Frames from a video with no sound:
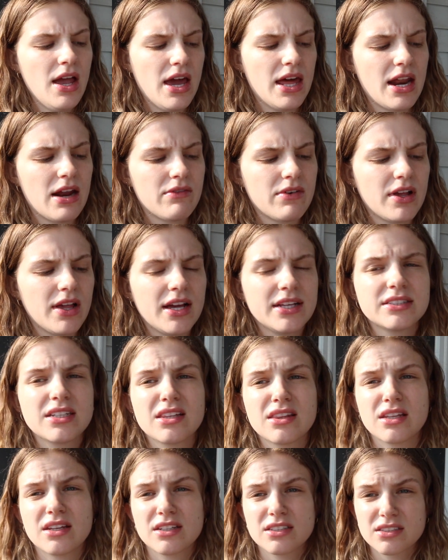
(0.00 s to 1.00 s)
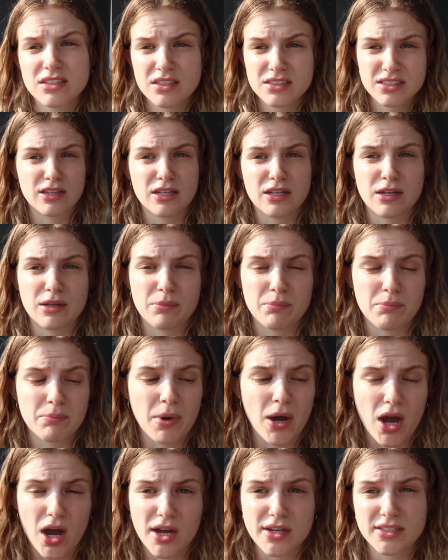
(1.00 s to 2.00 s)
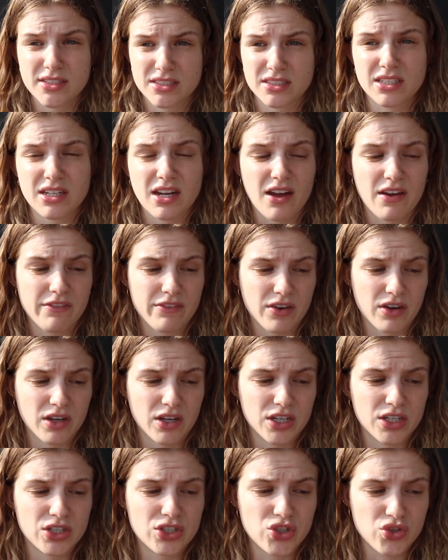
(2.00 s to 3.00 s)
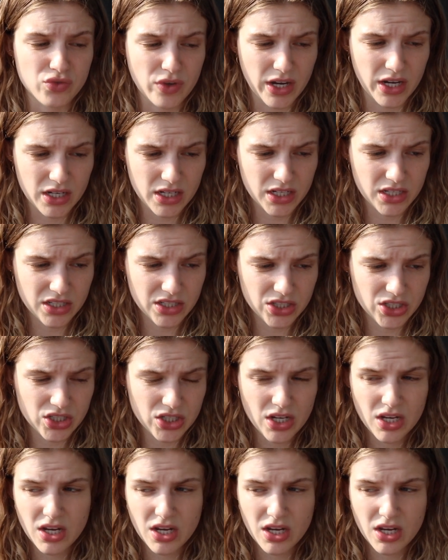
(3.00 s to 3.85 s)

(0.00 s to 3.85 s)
and I realized I think it's because the pot doesn't have very good drainage.